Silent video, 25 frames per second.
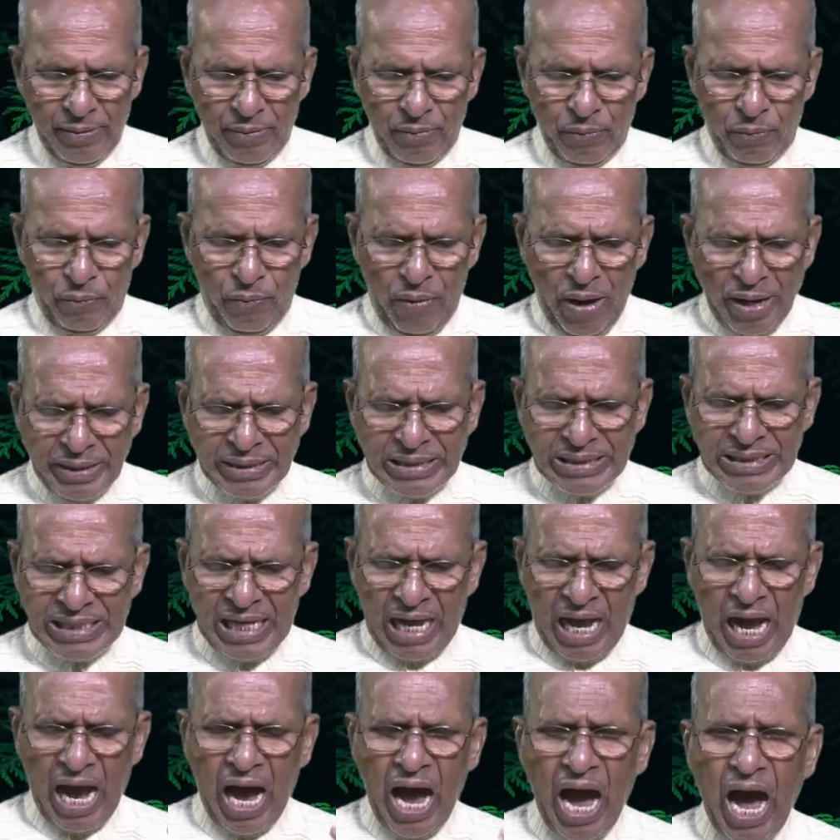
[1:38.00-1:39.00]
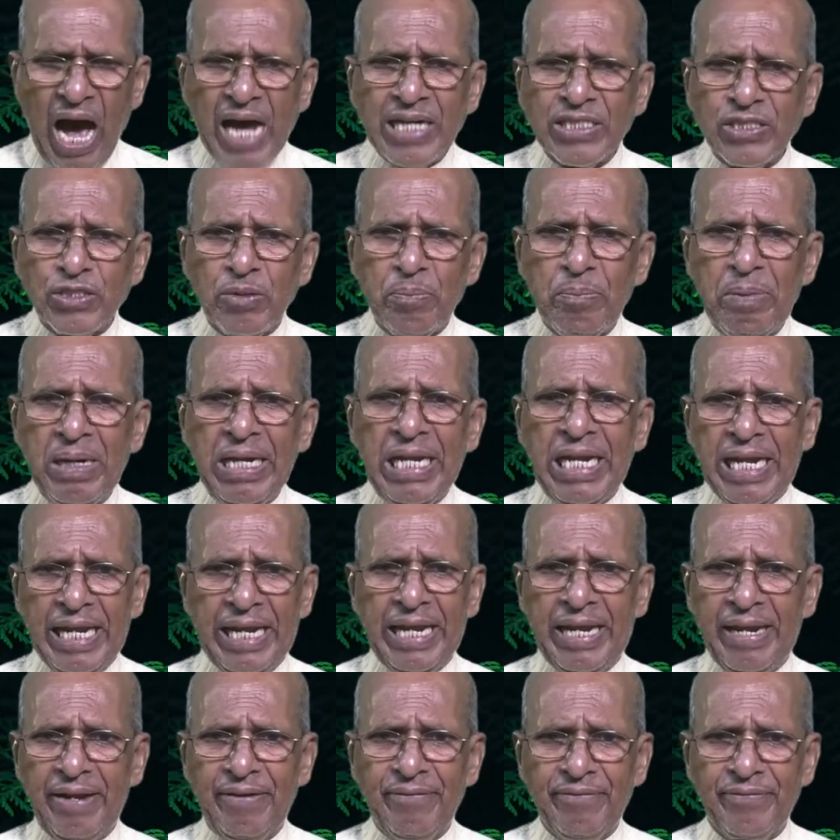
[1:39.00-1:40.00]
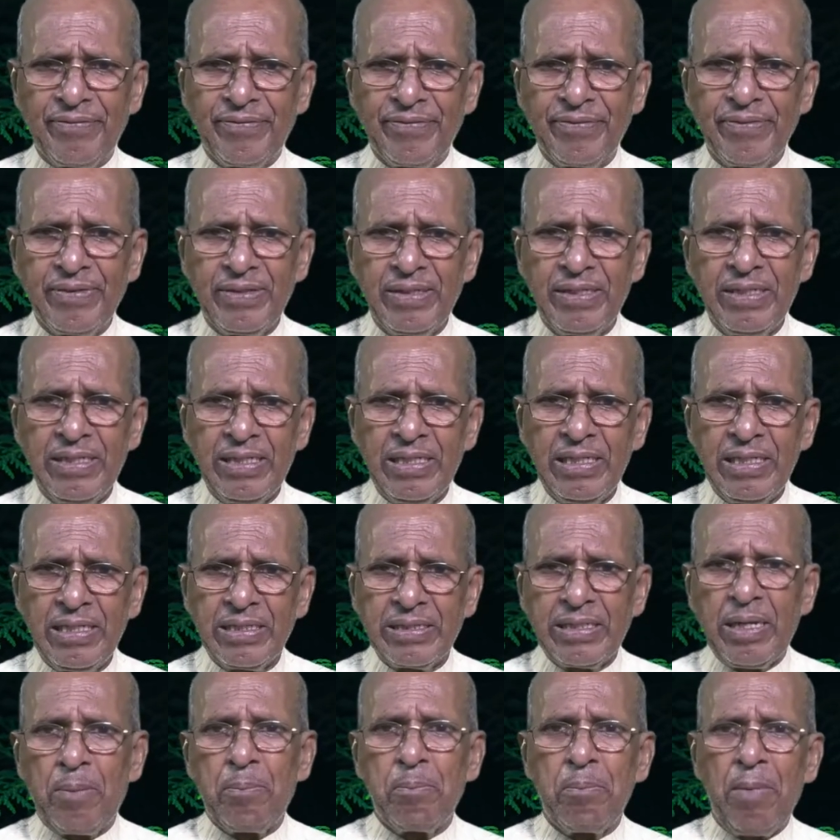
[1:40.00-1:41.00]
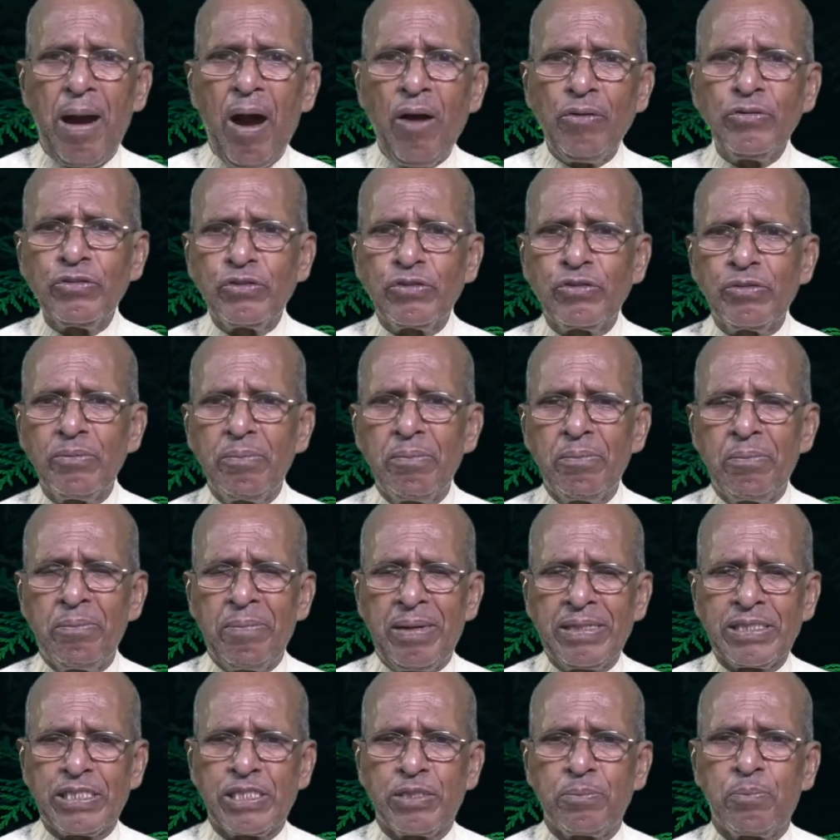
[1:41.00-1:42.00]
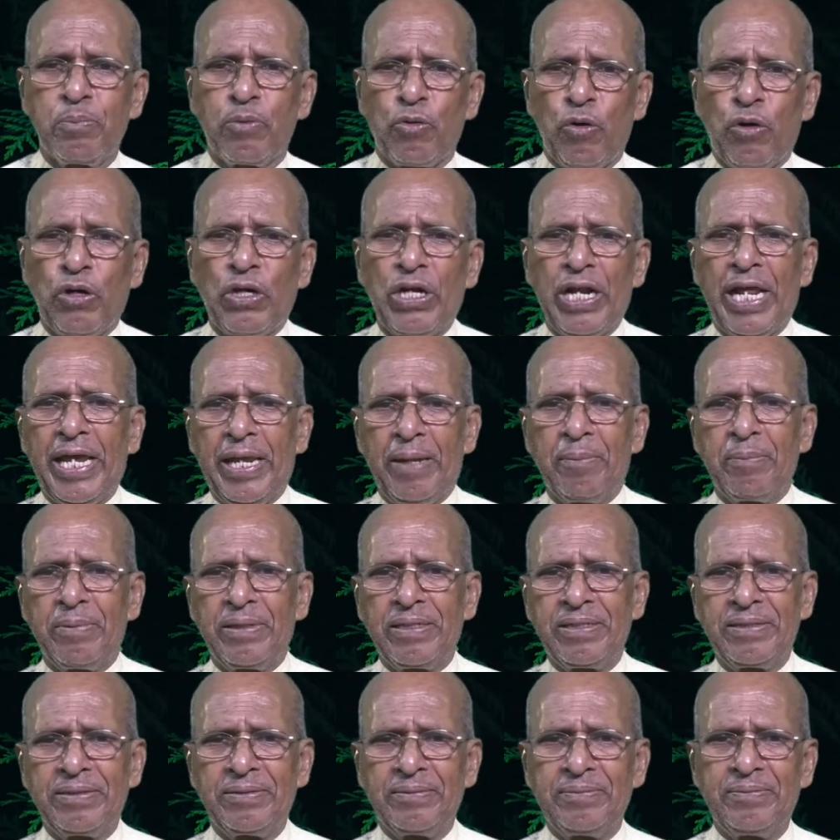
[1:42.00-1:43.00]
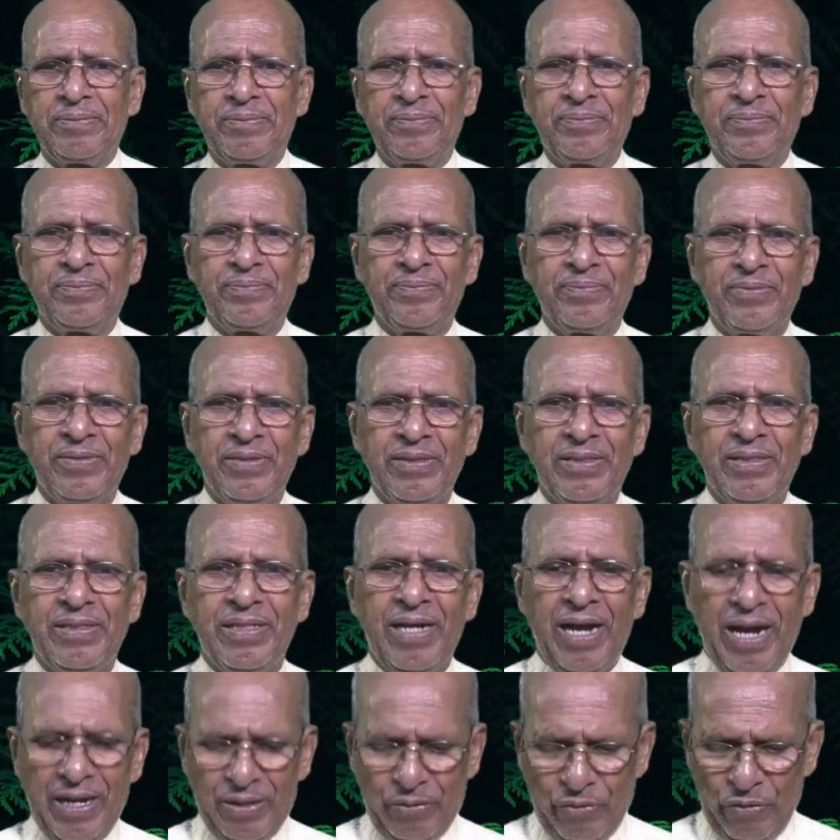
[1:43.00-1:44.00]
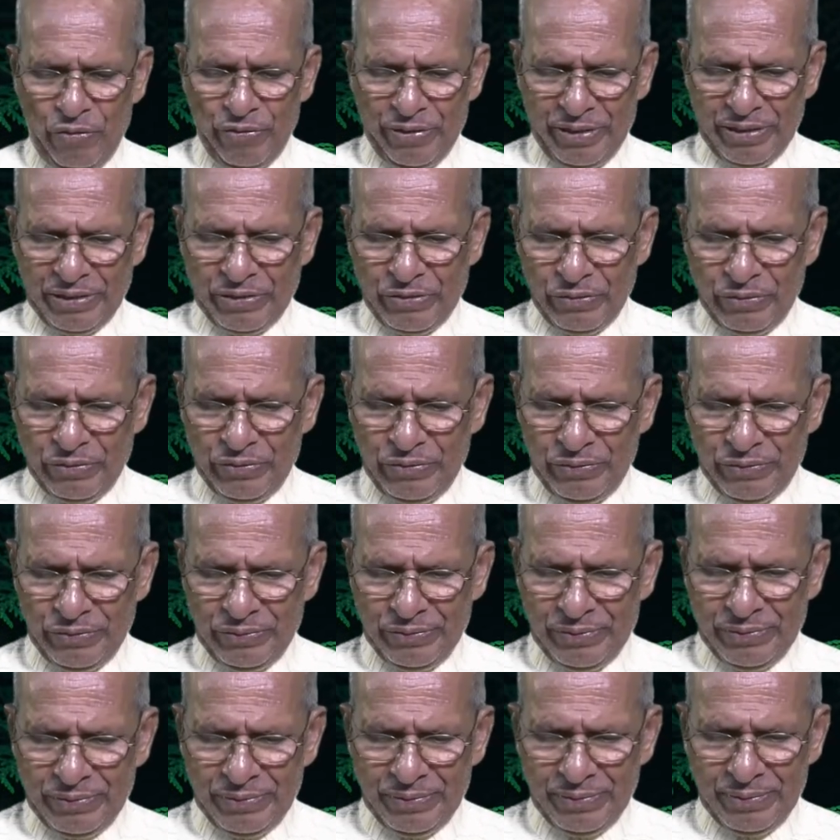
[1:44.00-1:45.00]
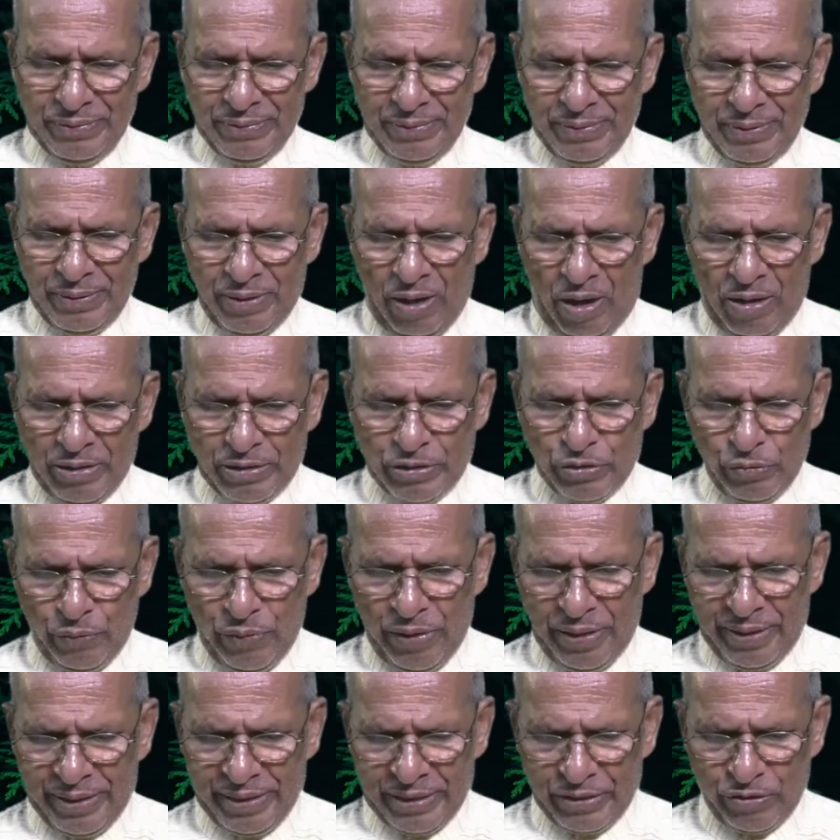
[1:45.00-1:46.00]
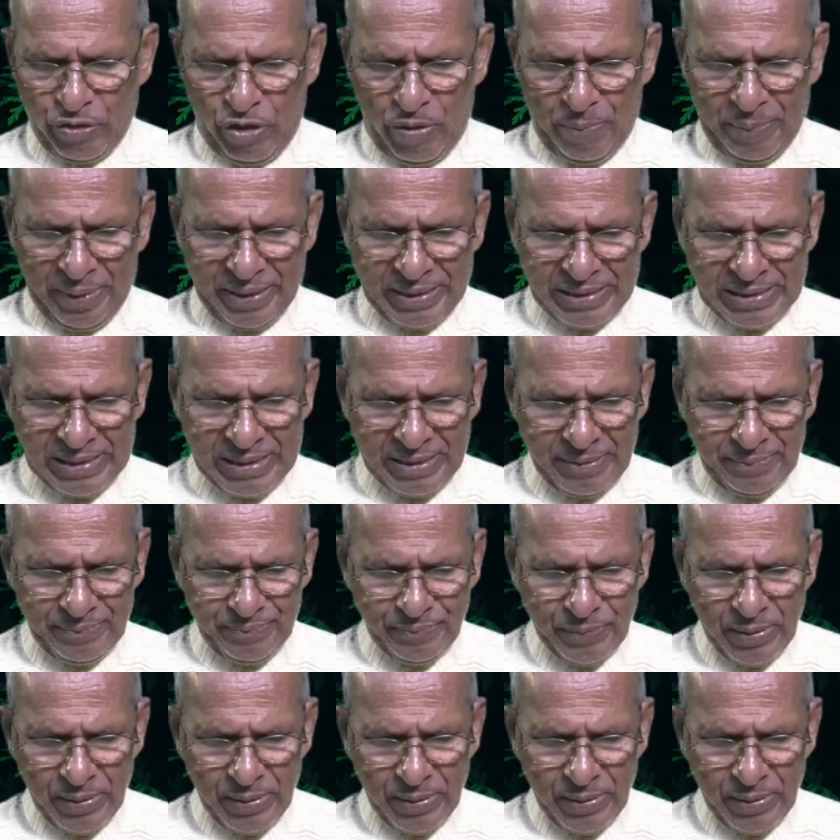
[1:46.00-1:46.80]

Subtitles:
What the heart believes, the mouth must proclaim, according to God's word in Romans.